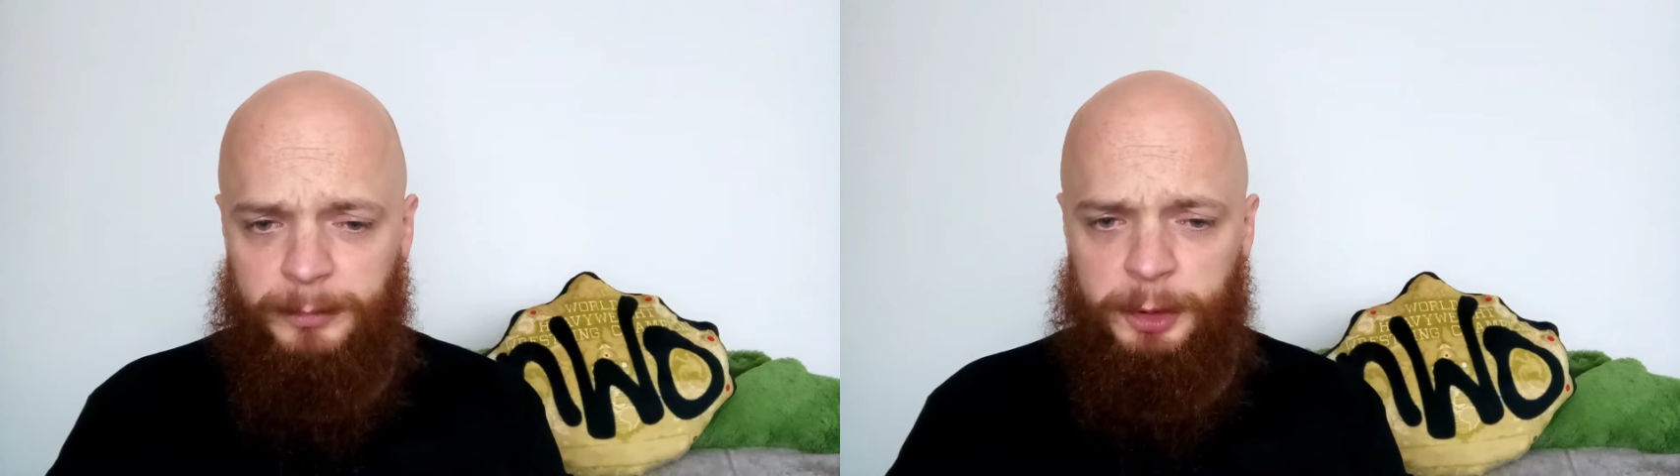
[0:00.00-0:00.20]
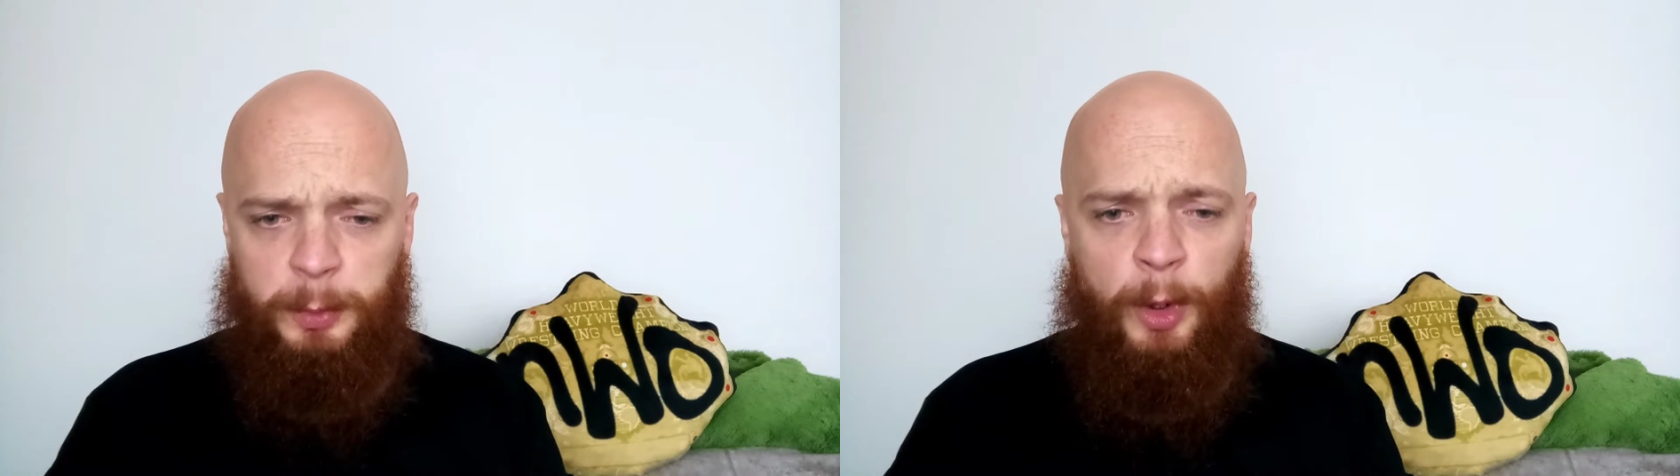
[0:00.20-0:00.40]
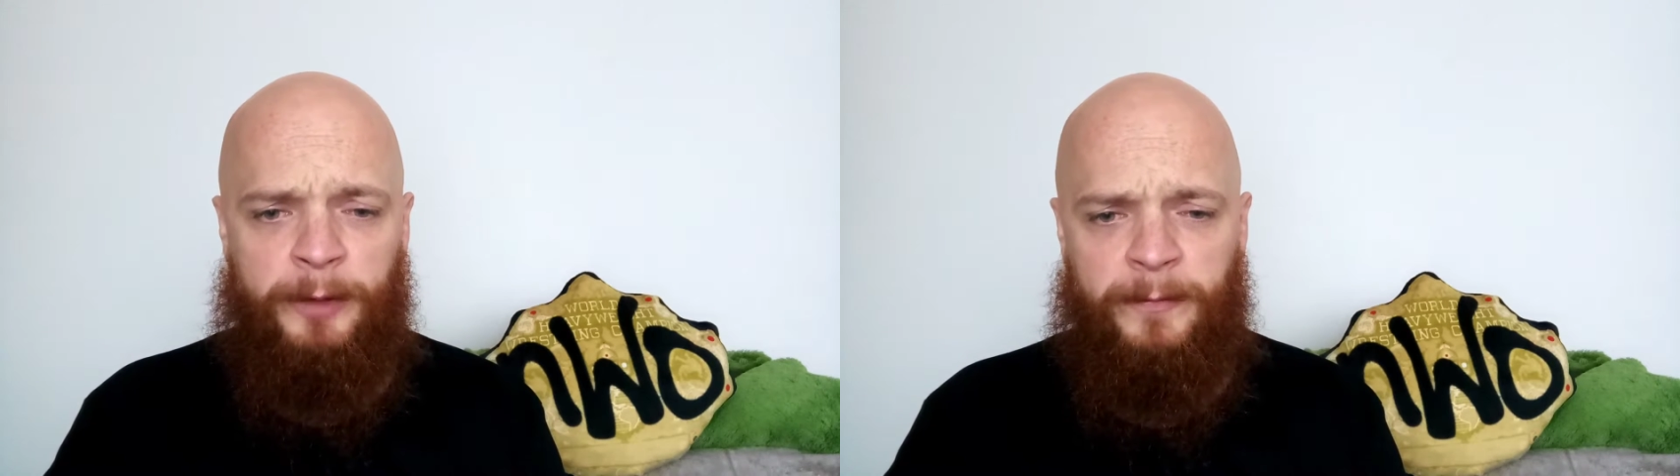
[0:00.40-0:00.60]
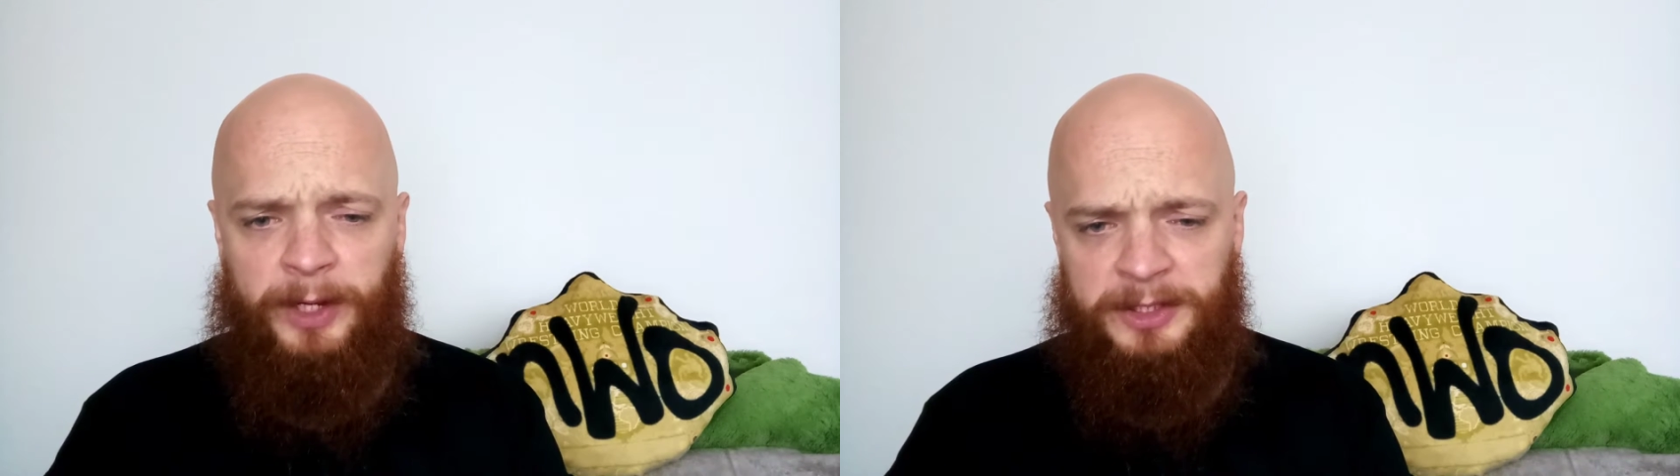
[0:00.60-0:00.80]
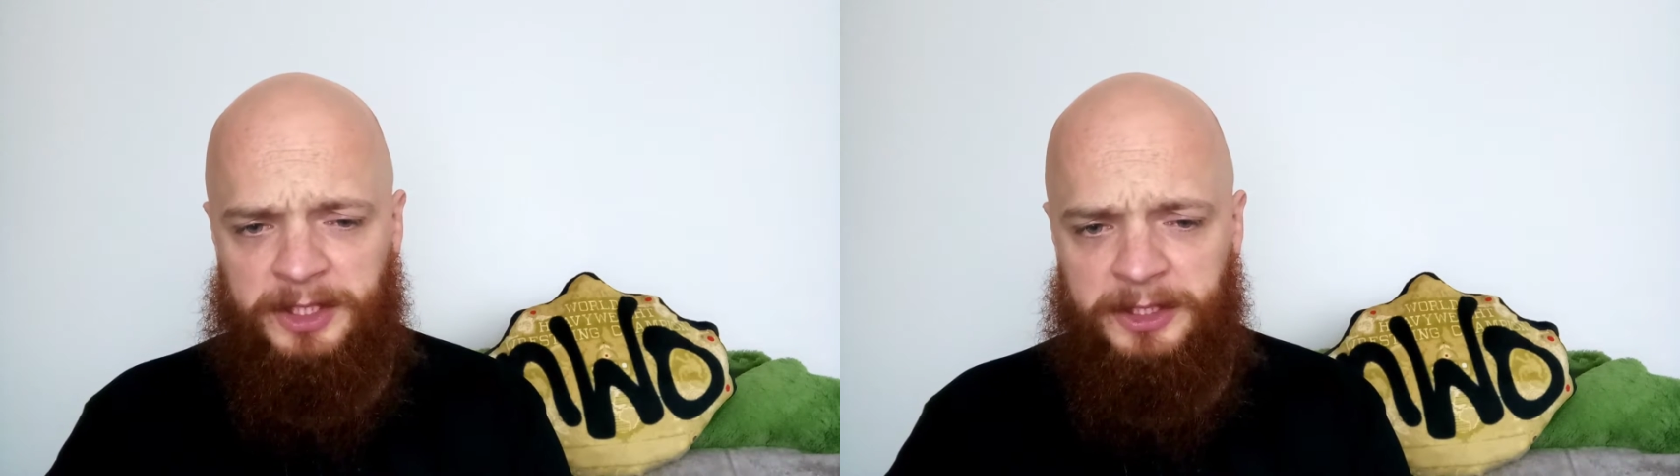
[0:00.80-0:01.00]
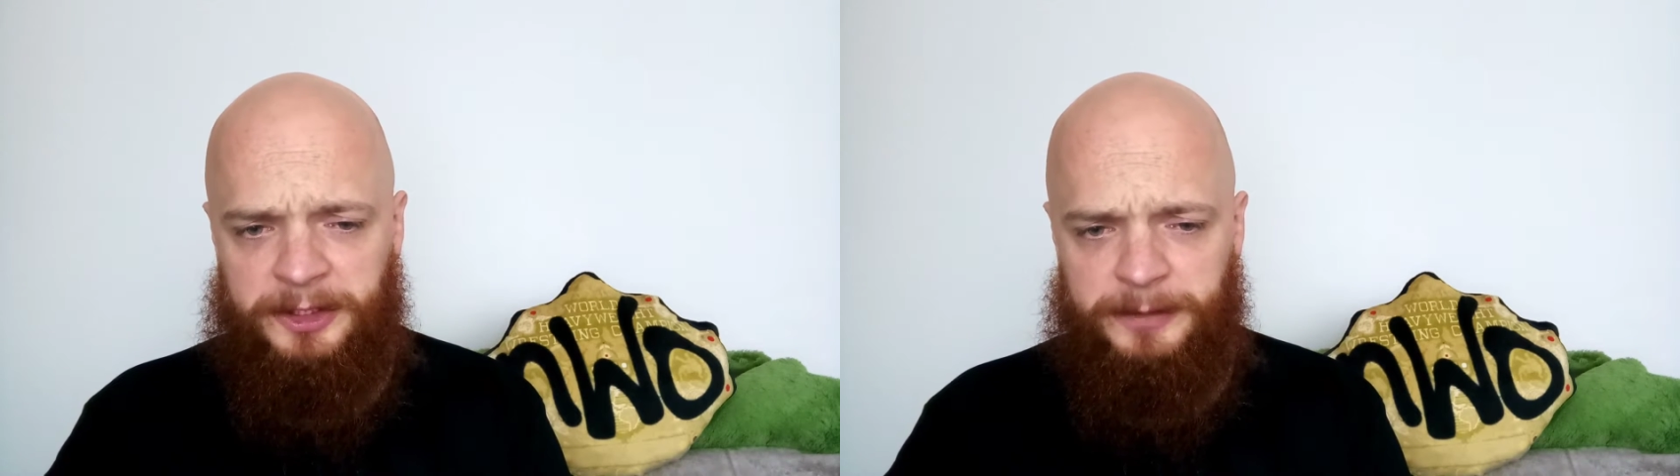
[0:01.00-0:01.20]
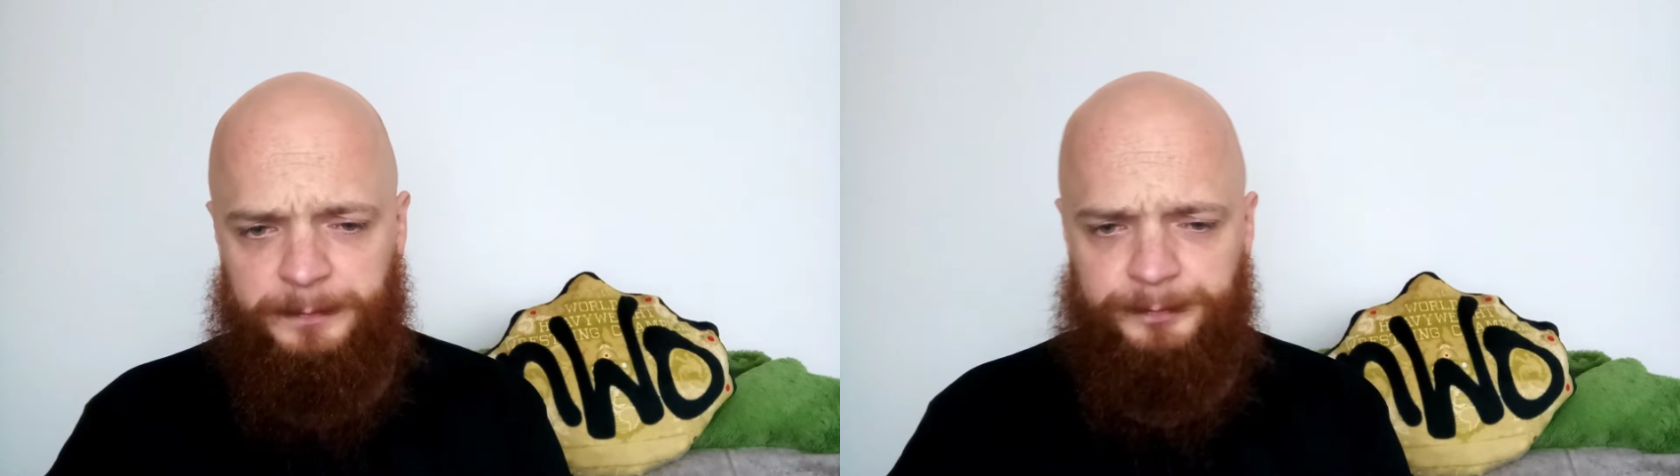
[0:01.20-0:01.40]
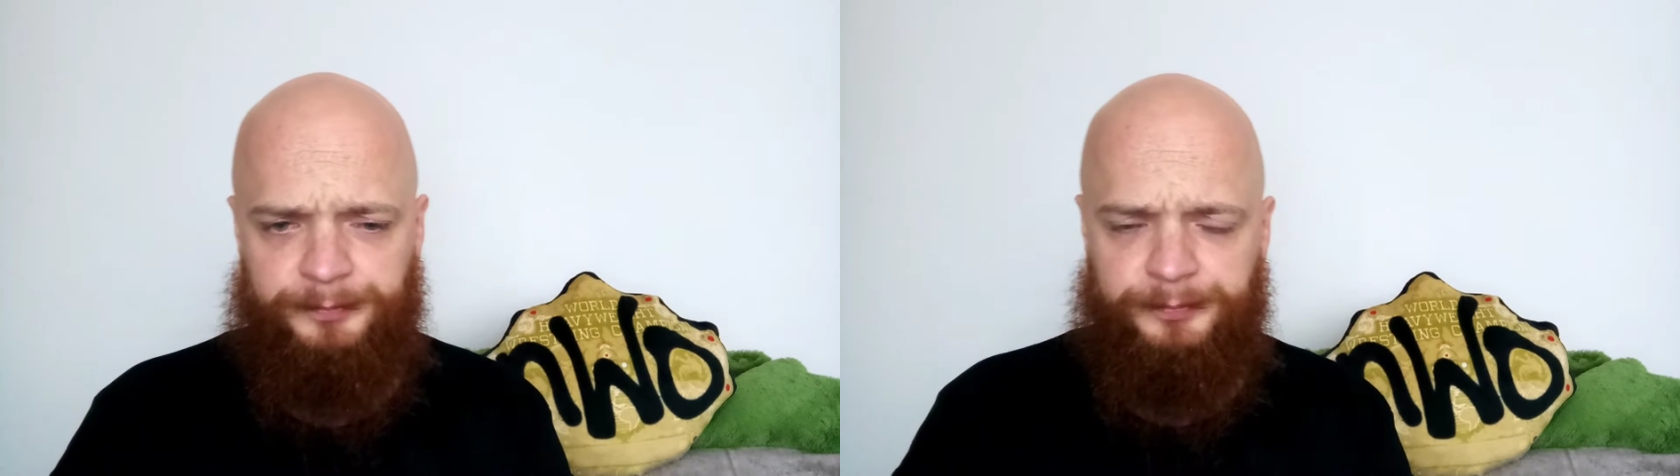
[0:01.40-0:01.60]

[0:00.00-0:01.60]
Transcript: Swan versus